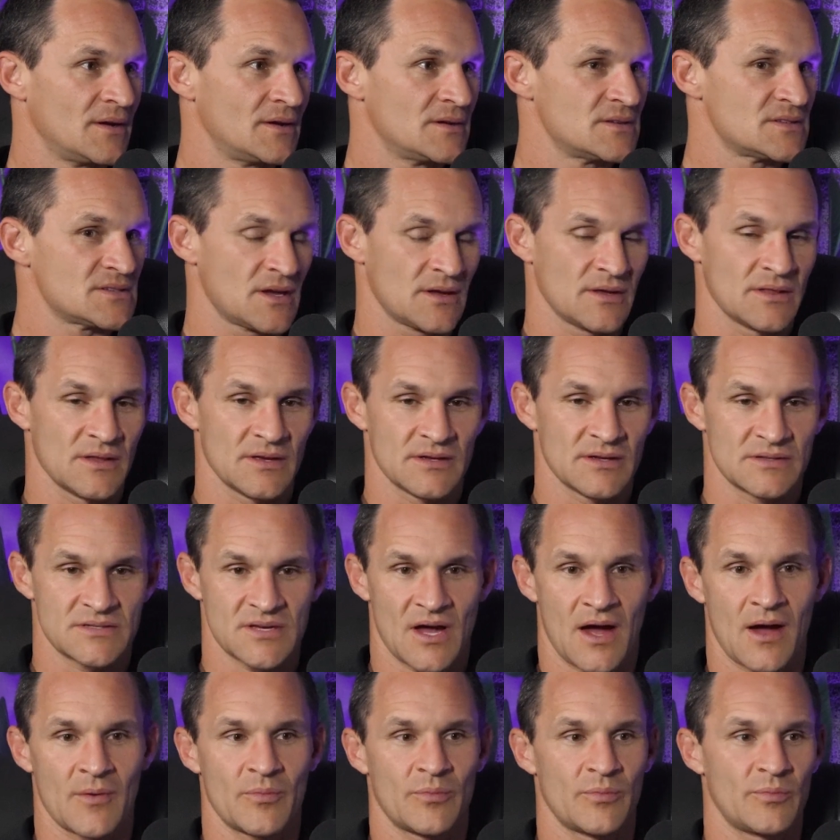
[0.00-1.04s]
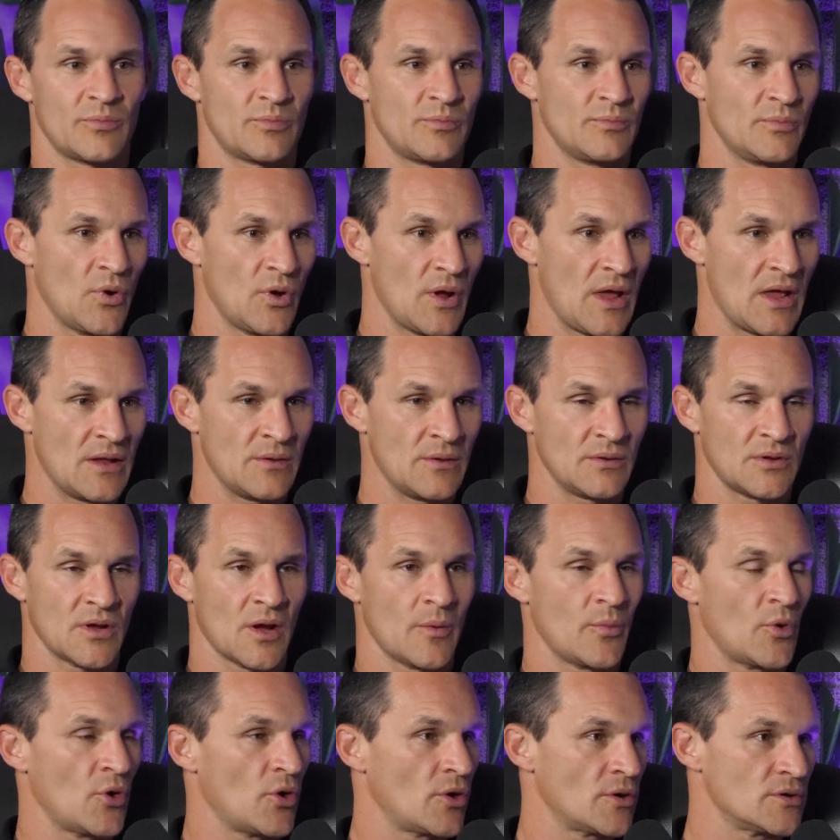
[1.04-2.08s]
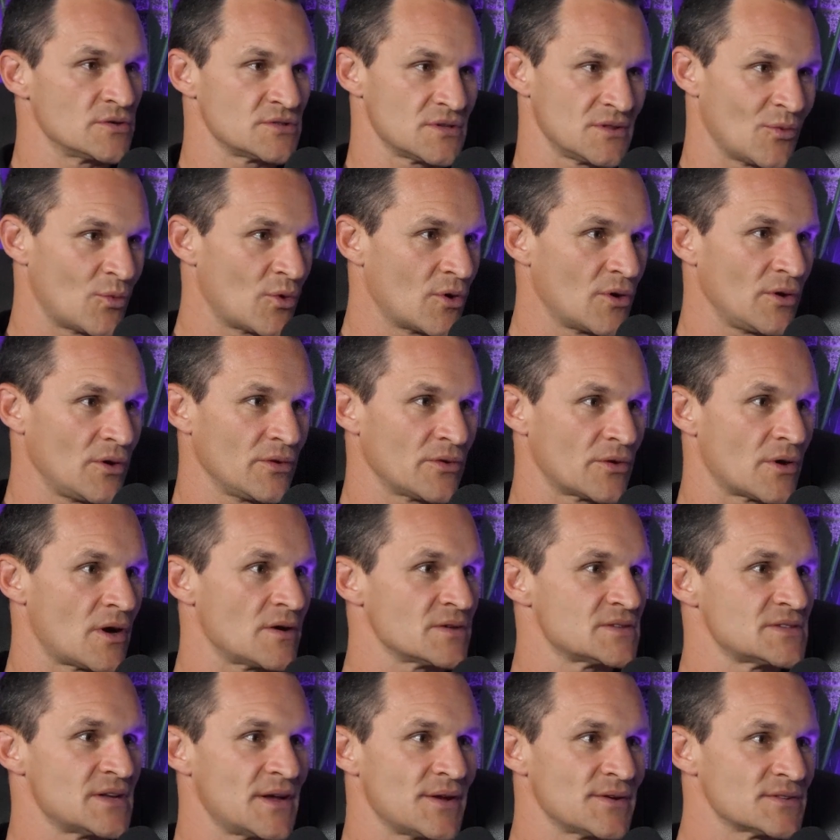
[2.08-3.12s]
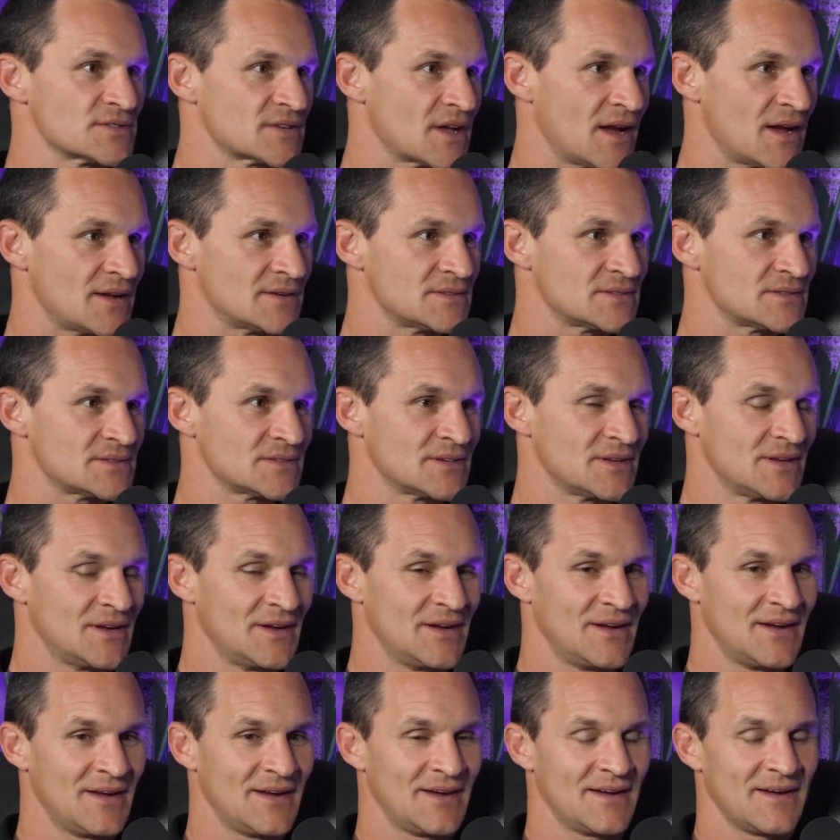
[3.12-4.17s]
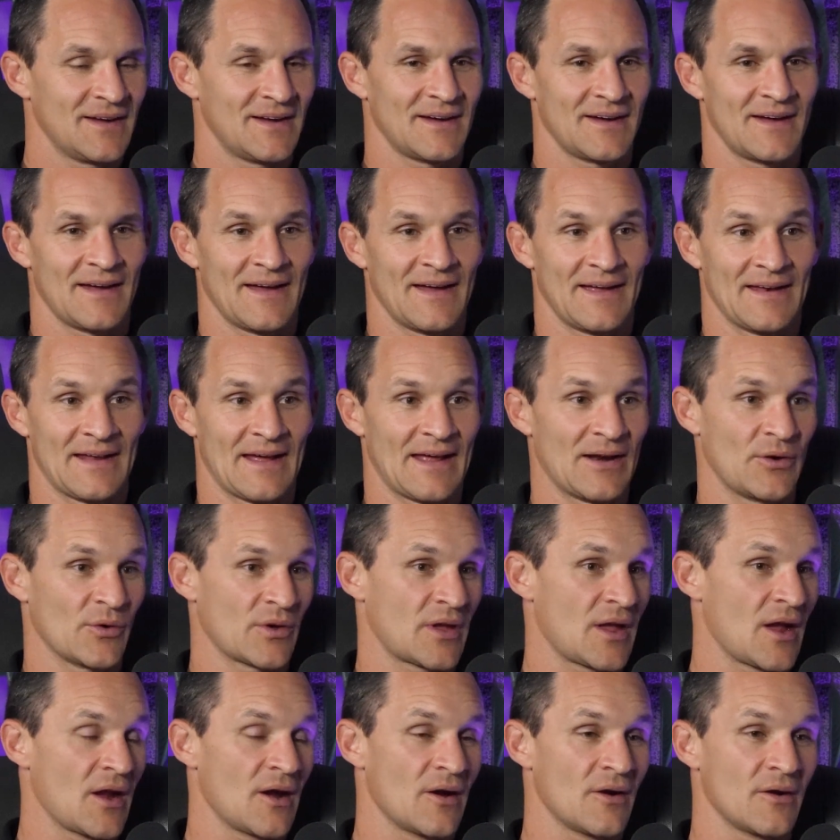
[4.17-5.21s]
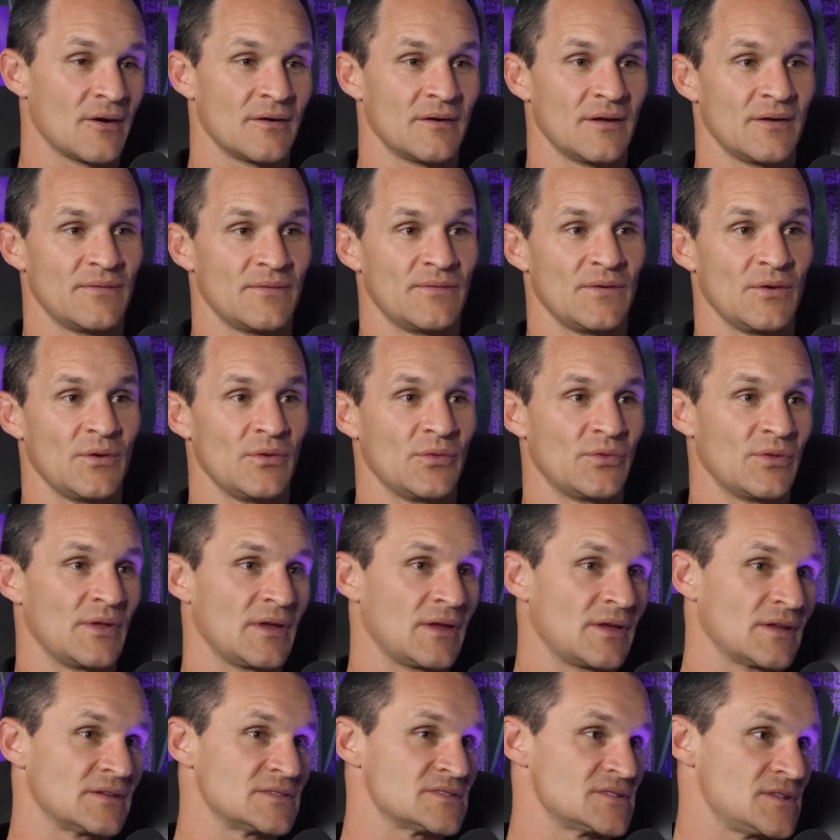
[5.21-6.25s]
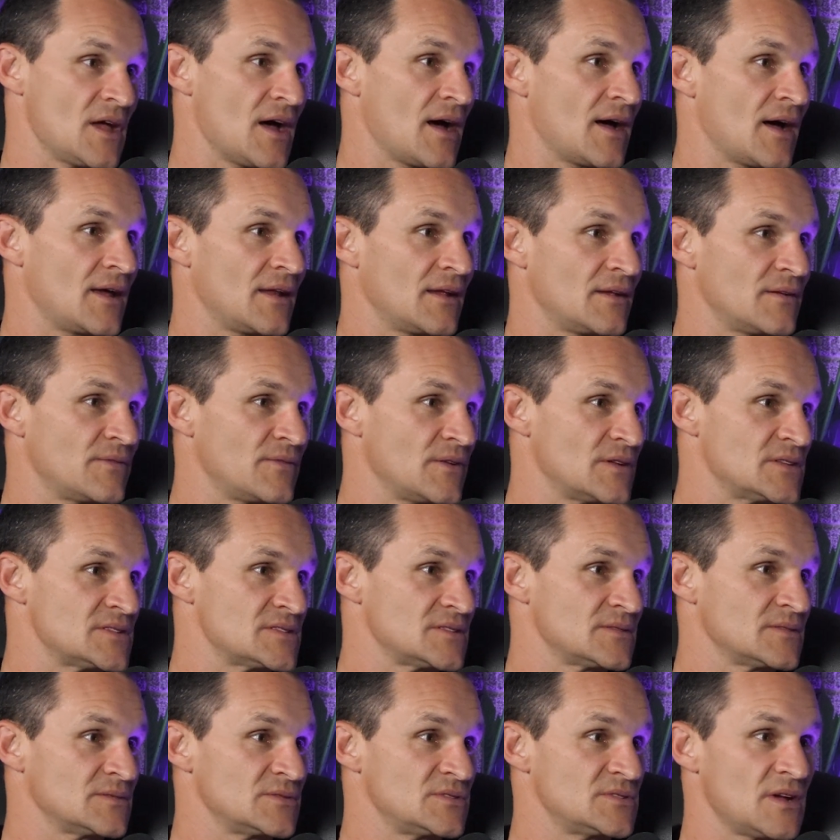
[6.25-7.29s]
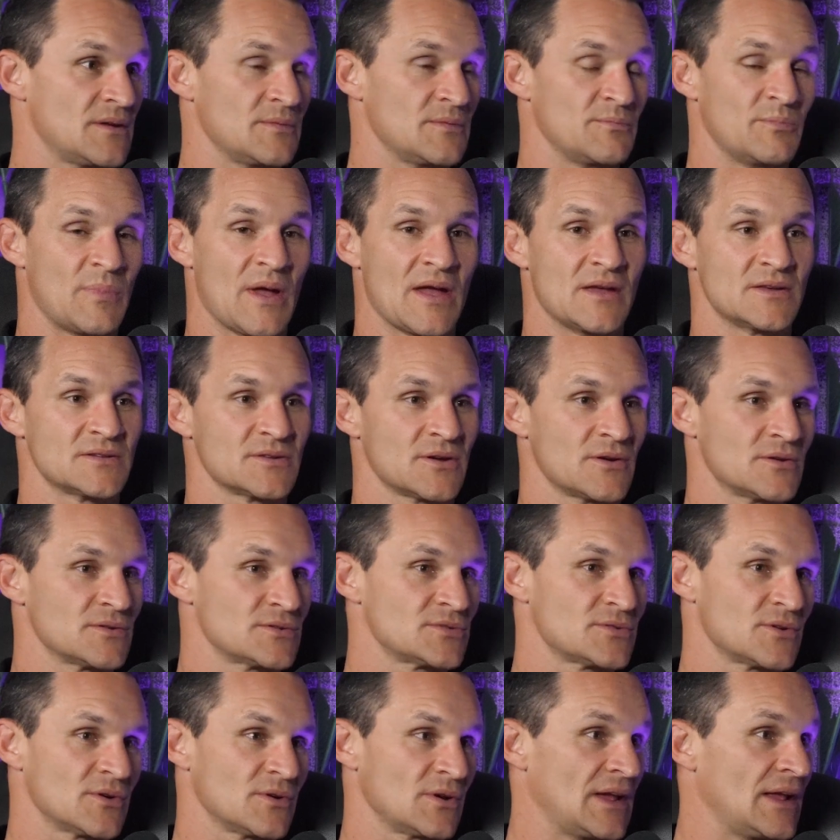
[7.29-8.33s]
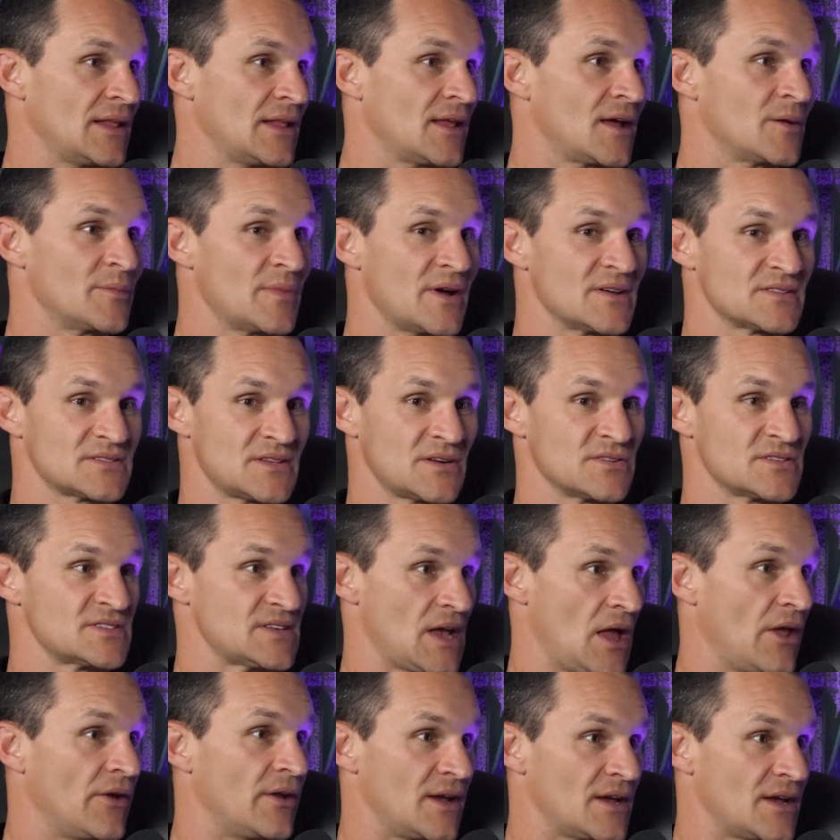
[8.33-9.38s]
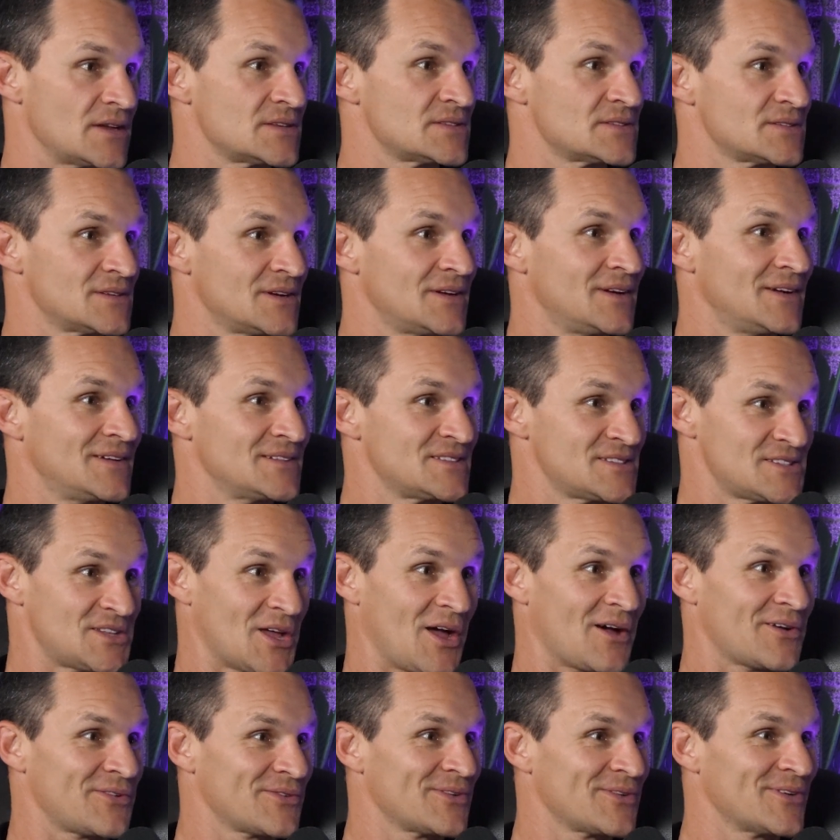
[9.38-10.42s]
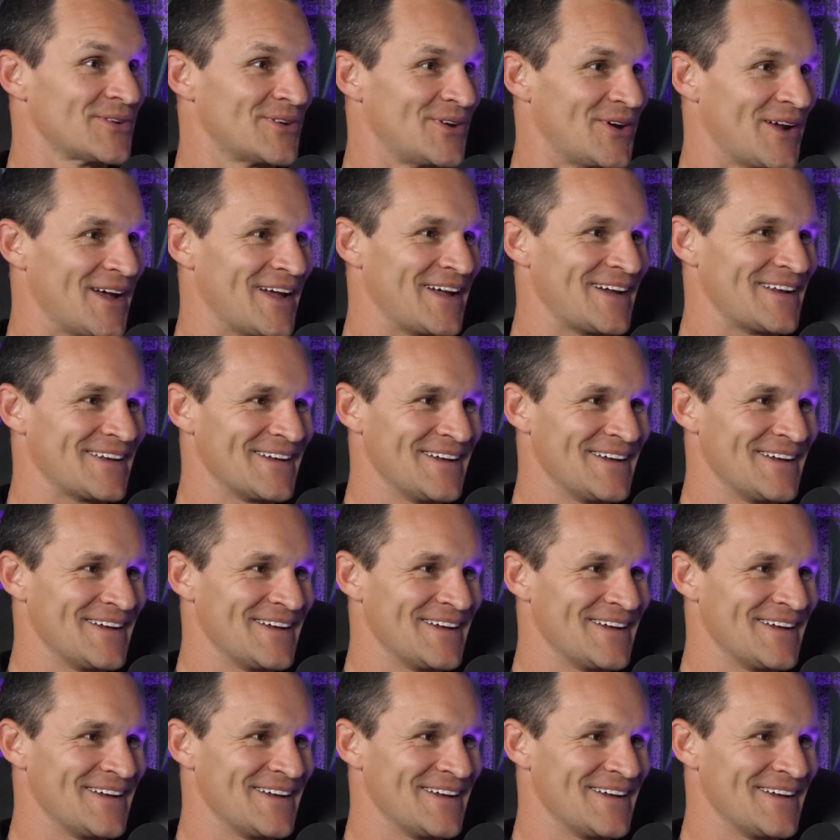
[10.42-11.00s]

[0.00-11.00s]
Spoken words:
So the top income earners in the world are all sales guys. And I don't care if you think it's not, if it's Bezos or Elon Musk, they're selling us stuff, right?